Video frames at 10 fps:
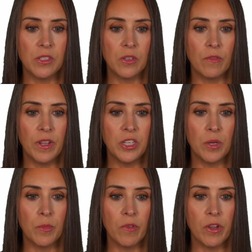So if I
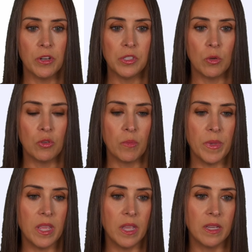jump over here to social
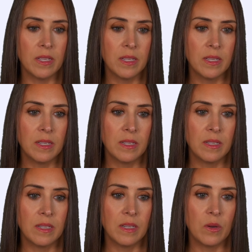media,
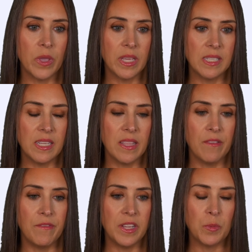we can see
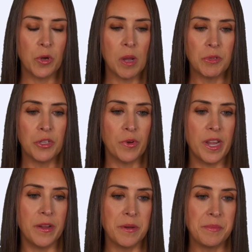that Facebook option right
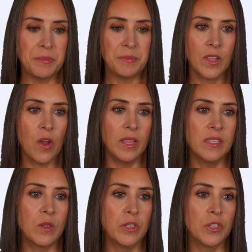here. All right,
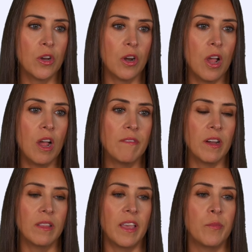let's go ahead and turn off
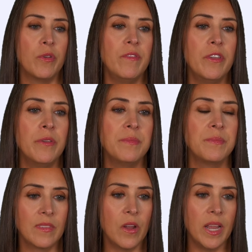our live preview.
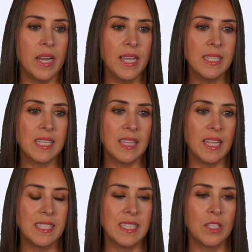All right, next,
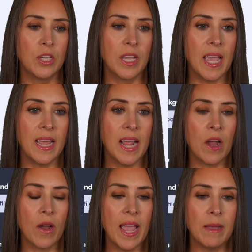let's look at
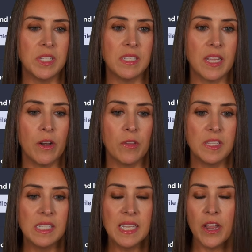our app designer.
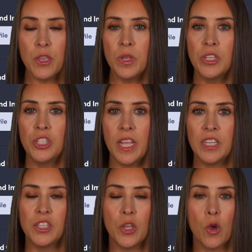This is how you can
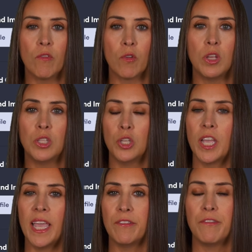change the overall
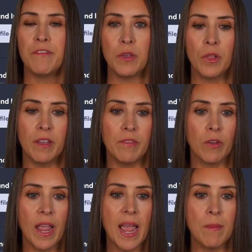look and feel of
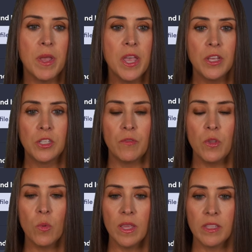your app. So if
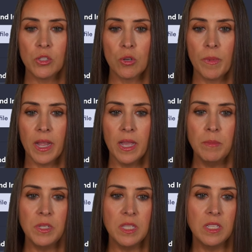you want, let's scroll back
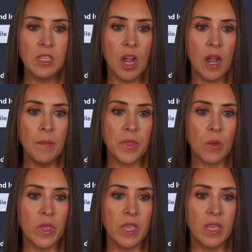up to the top
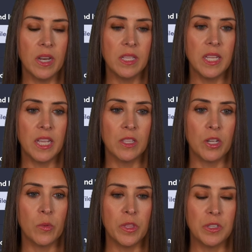and we can take a
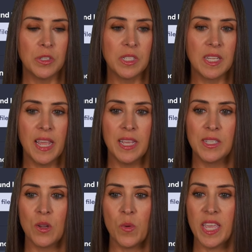look at what this looks like.
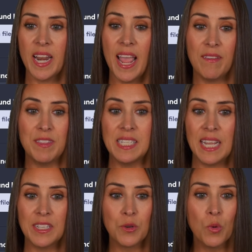So we can have this
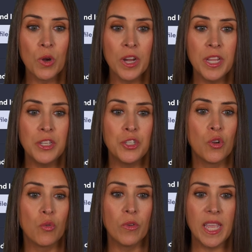as orange,
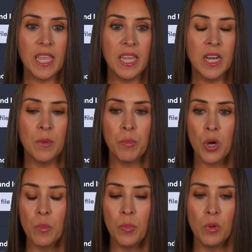green,
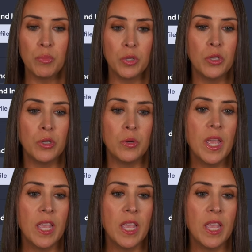purple, blue.